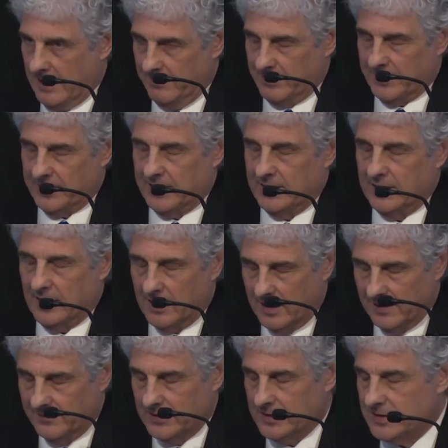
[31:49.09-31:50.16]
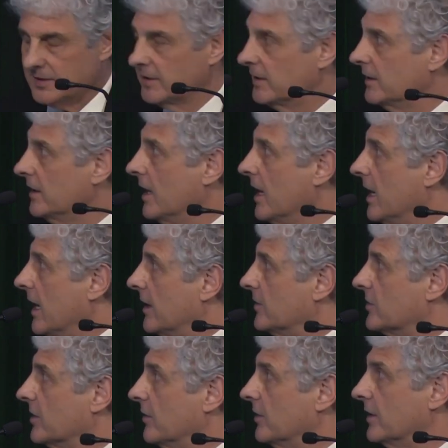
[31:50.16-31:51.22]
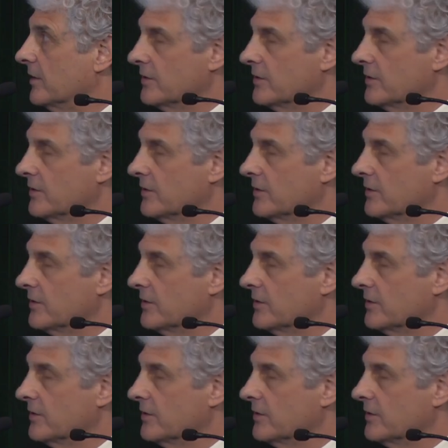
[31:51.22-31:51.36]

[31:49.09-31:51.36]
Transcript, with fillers: empathy, obviously, and so